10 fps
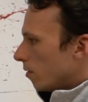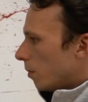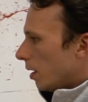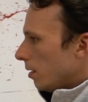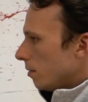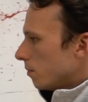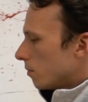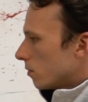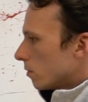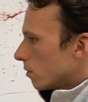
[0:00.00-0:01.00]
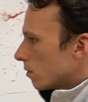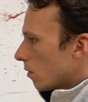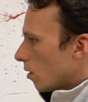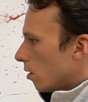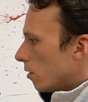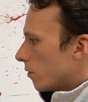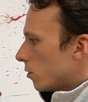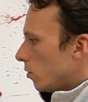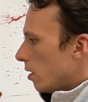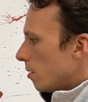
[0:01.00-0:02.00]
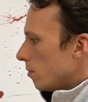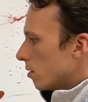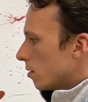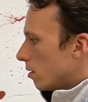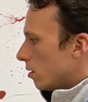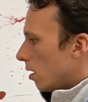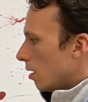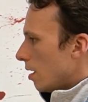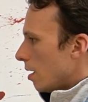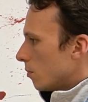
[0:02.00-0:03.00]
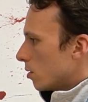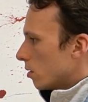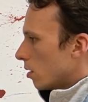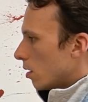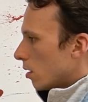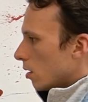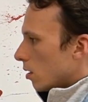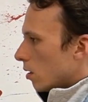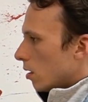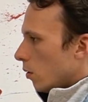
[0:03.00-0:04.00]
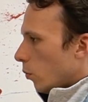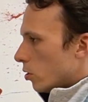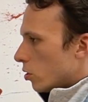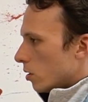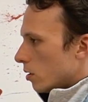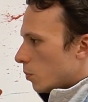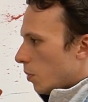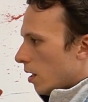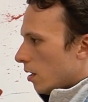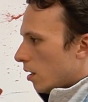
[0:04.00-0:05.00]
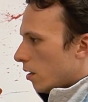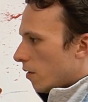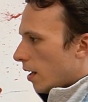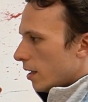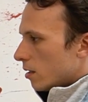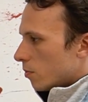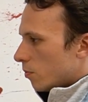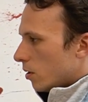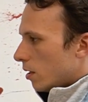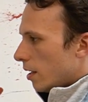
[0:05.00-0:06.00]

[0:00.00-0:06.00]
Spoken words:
of mine, of 2 lamps. Not lamps which spend a lot of light, but